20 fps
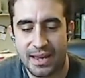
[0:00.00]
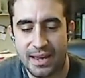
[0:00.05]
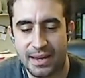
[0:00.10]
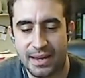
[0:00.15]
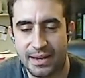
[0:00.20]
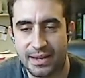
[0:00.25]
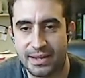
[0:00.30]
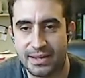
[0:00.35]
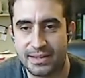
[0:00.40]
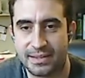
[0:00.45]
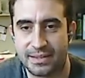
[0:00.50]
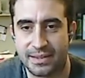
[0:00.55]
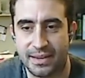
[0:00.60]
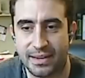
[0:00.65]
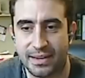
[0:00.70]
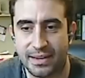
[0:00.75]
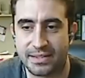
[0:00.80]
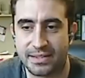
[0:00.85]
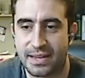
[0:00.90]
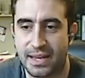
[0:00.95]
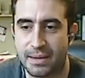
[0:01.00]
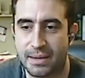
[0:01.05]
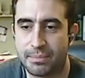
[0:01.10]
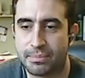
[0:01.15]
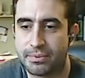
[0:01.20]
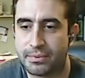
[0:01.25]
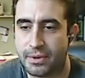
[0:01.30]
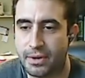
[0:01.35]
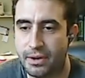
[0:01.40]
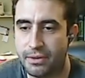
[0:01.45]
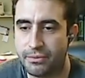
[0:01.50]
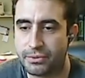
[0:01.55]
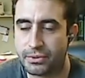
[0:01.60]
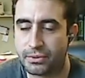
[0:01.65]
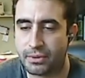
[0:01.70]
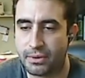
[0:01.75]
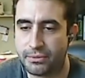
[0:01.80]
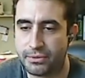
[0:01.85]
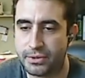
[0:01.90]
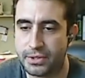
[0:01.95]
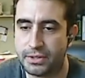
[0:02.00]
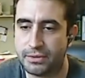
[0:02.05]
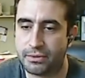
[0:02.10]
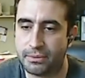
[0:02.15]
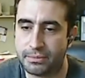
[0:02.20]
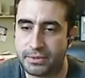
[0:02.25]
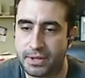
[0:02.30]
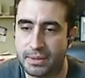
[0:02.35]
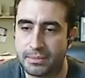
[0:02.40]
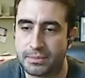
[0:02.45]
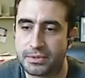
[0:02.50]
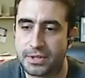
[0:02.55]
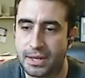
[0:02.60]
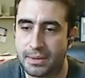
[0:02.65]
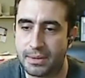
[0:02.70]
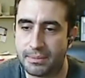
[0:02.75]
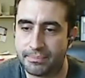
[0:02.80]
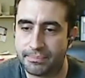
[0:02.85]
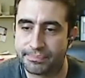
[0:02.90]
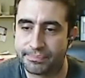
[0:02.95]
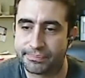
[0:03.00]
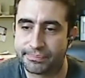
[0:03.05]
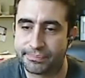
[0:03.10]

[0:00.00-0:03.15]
and landscape photography from time to time.